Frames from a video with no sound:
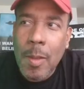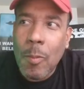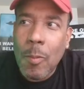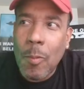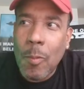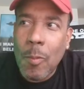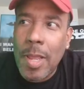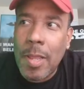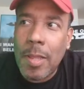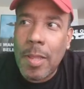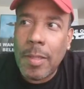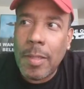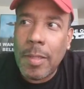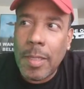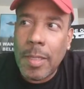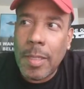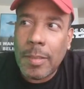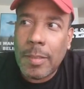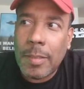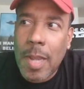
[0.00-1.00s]
Well,
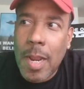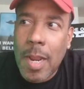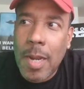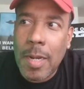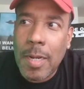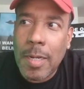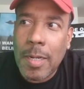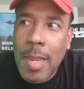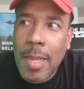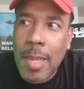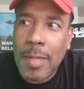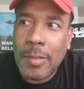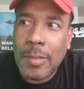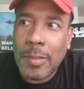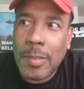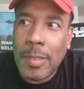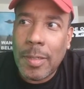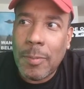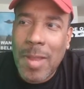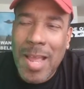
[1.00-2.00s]
it started
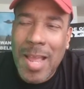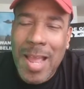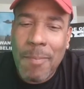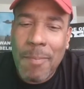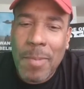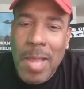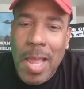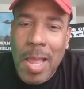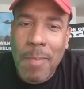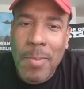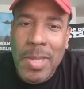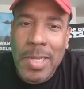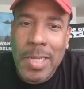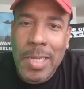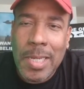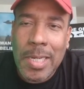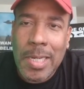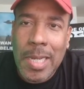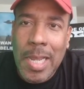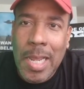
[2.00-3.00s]
actually, well, I've been
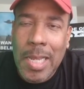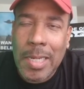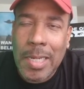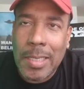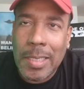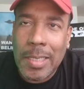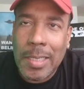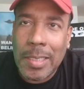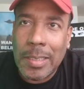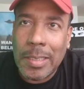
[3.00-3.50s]
getting that